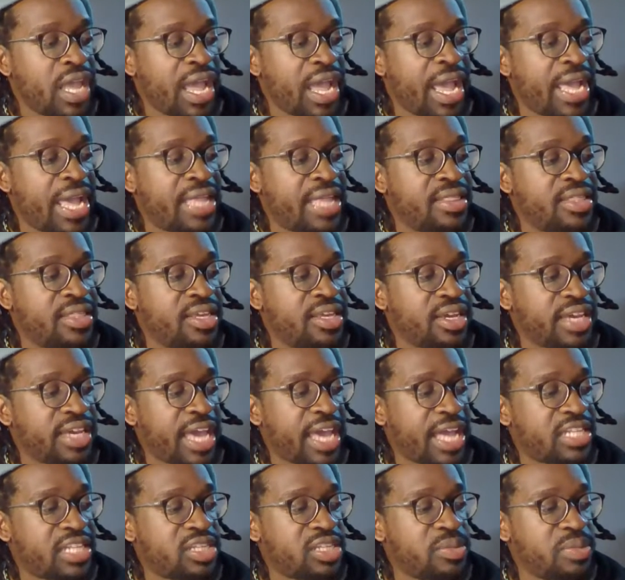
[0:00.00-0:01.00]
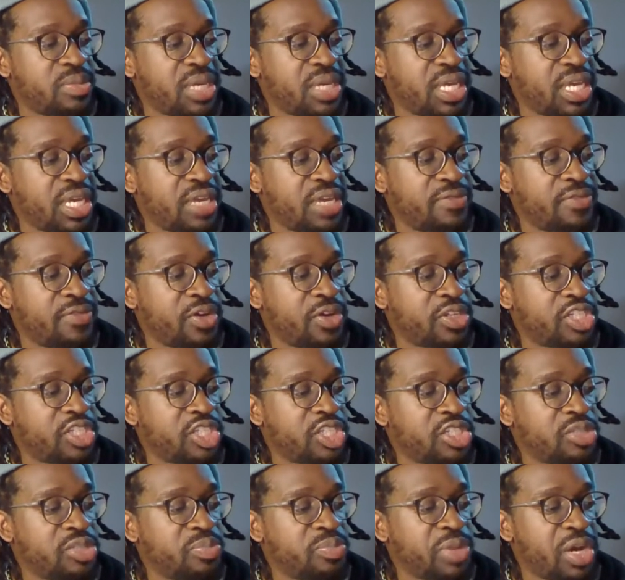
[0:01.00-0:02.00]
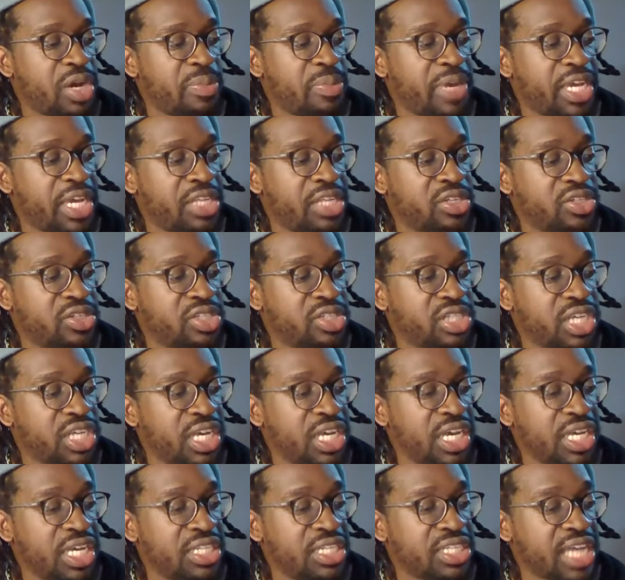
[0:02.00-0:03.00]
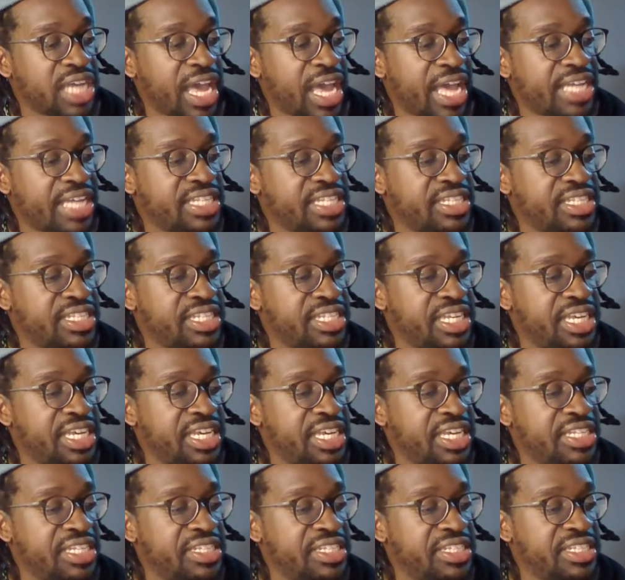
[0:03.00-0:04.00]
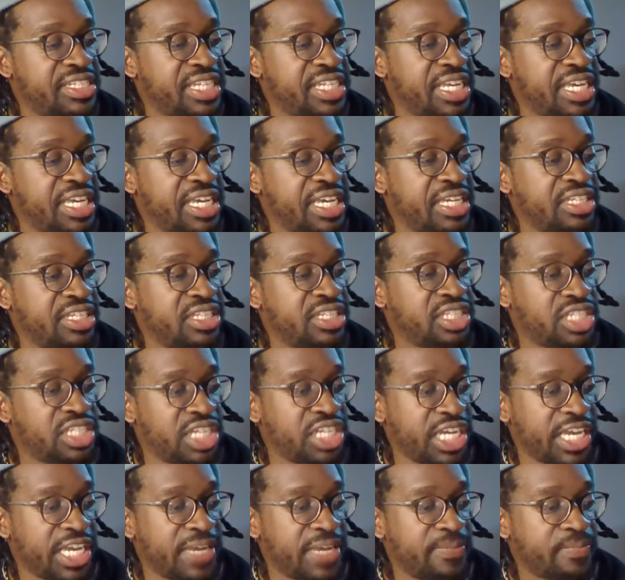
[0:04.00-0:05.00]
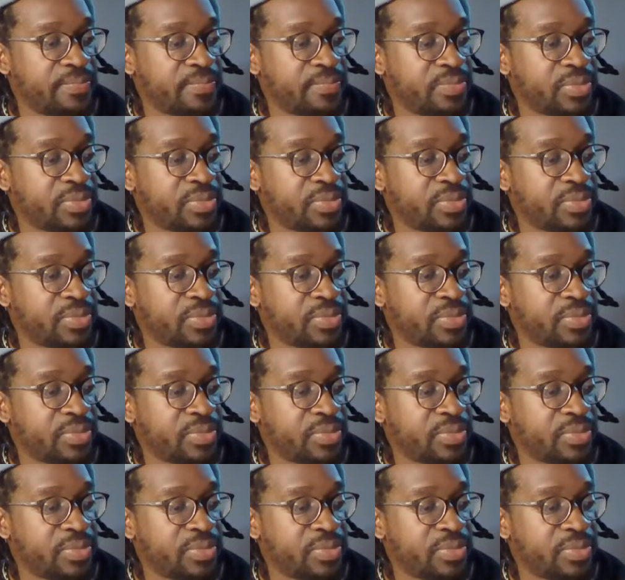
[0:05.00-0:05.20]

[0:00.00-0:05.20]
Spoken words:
And the Academy versus Barbados is at CCG.